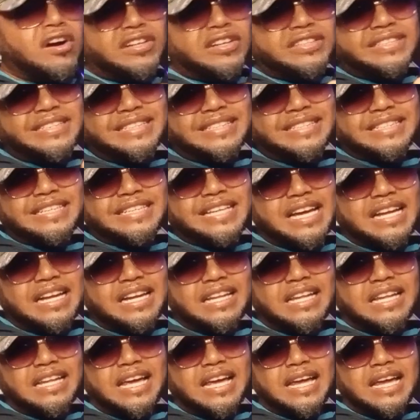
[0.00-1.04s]
is kind of
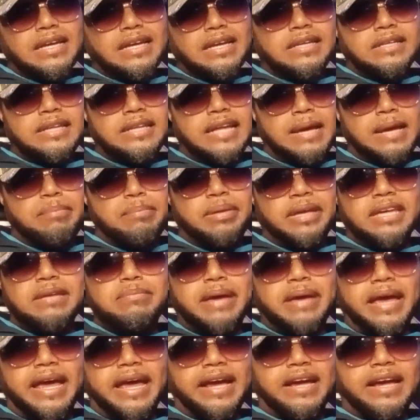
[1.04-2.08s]
like
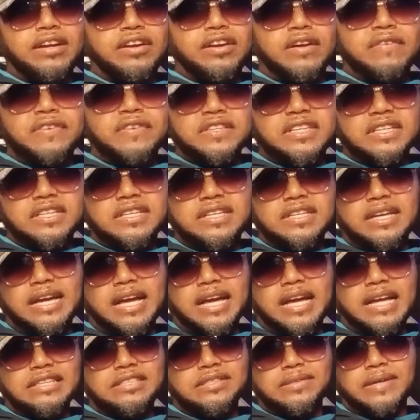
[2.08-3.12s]
piggybacking off of
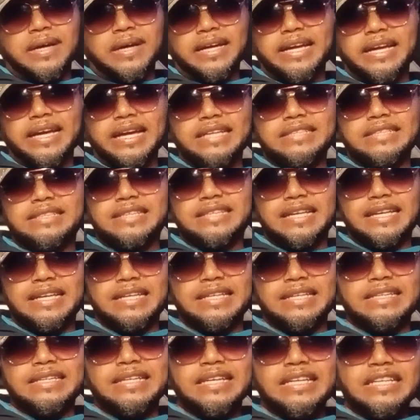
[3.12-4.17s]
Thundercats, so I can't say
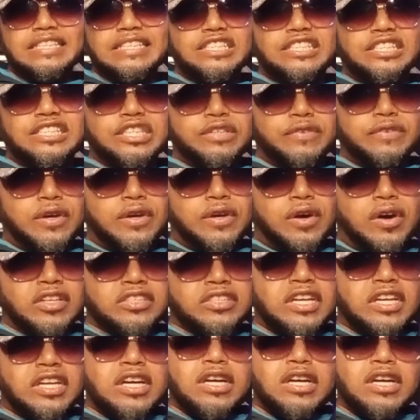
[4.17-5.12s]
Silverhawks.